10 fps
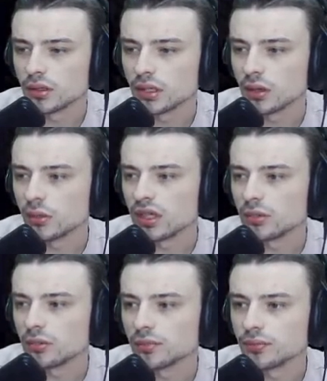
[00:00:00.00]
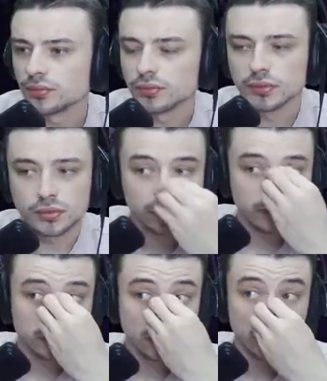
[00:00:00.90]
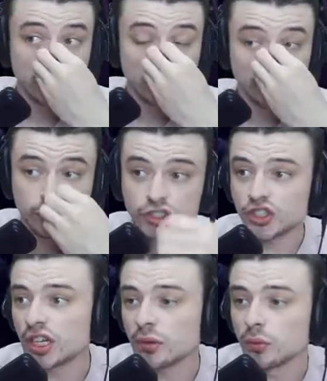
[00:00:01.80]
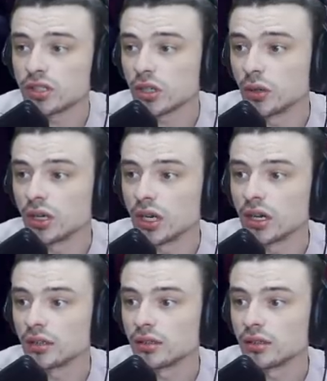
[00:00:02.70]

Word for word: Got one hit. Oh, shit. What's going on?